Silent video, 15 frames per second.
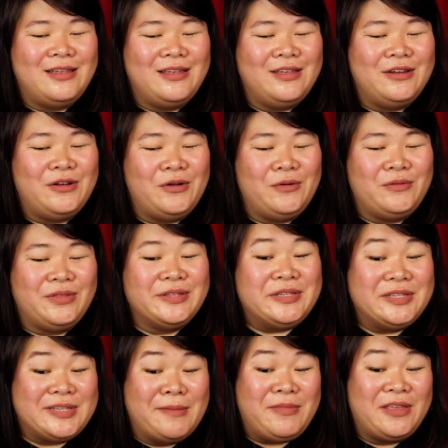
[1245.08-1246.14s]
you know,
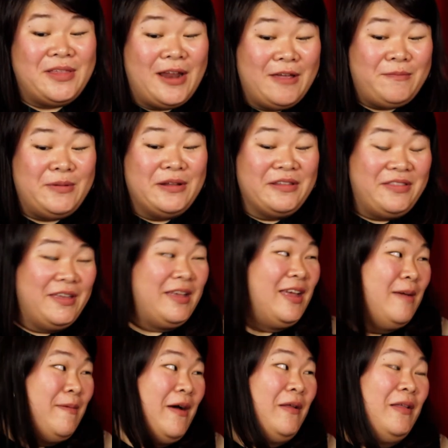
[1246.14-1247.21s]
this is something that I've been
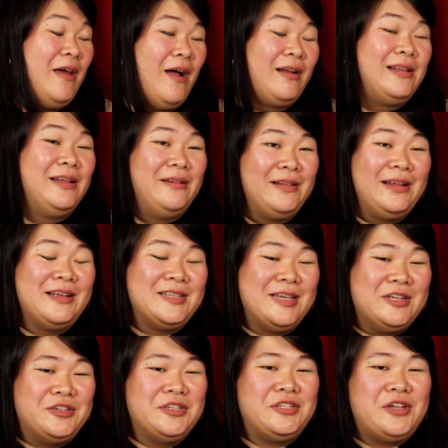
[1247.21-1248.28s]
thinking about a lot, clearly, because
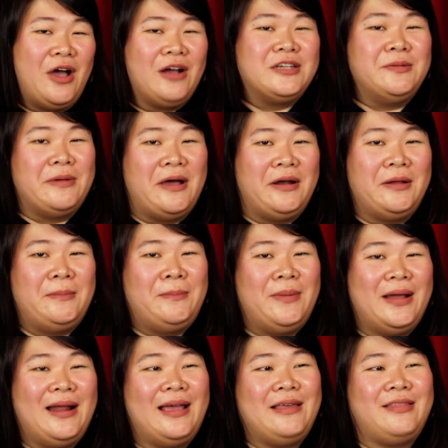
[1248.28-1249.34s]
I just talked about it.
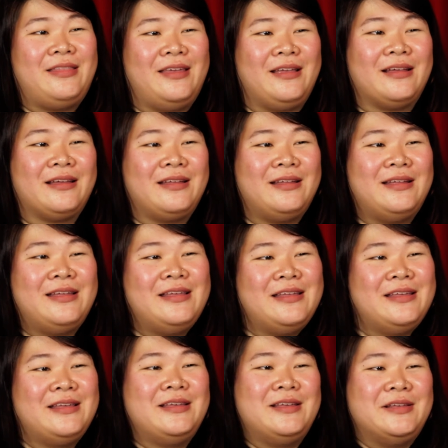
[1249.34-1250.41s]
But I think mm-hmm
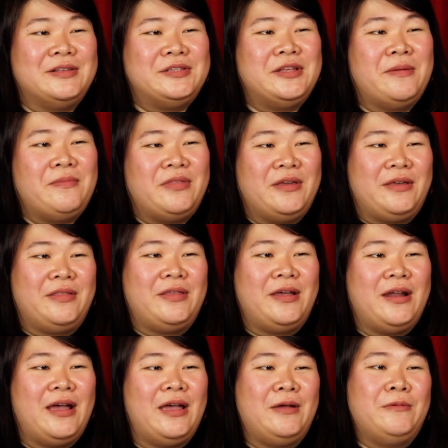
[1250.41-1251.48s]
something
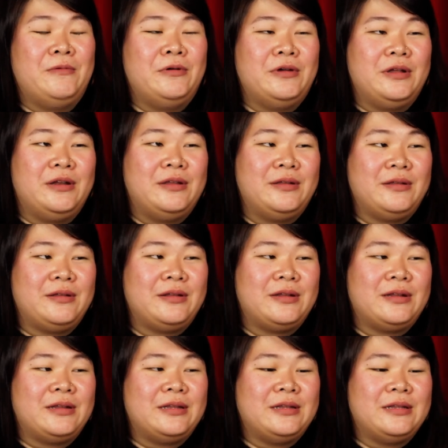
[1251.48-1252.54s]
that I would
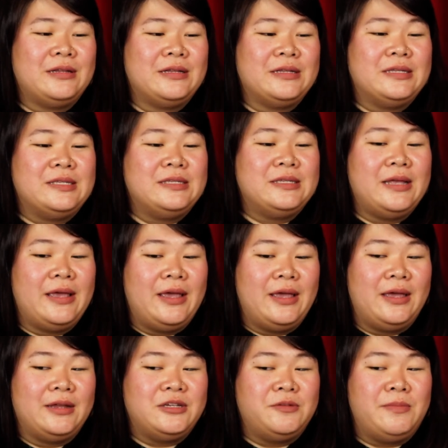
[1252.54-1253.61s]

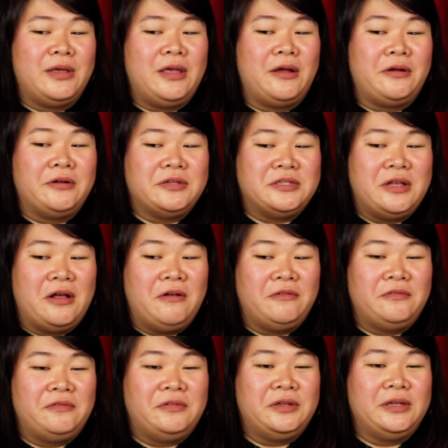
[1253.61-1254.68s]
say to my younger
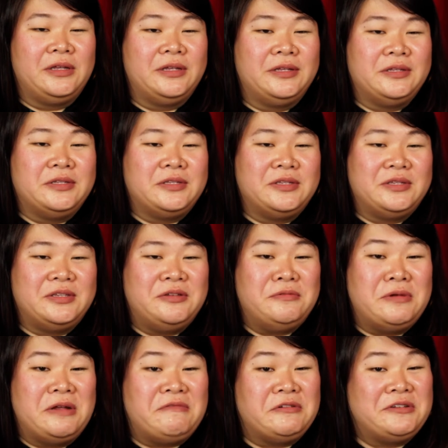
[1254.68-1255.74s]
self is
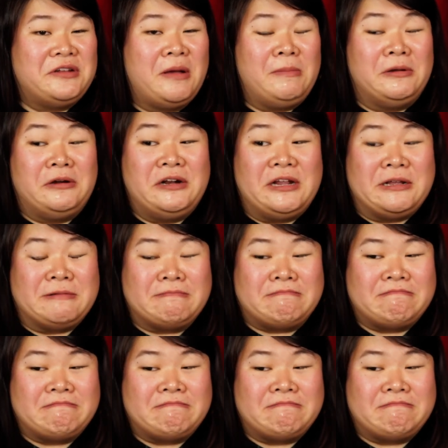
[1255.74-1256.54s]
you never stop learning.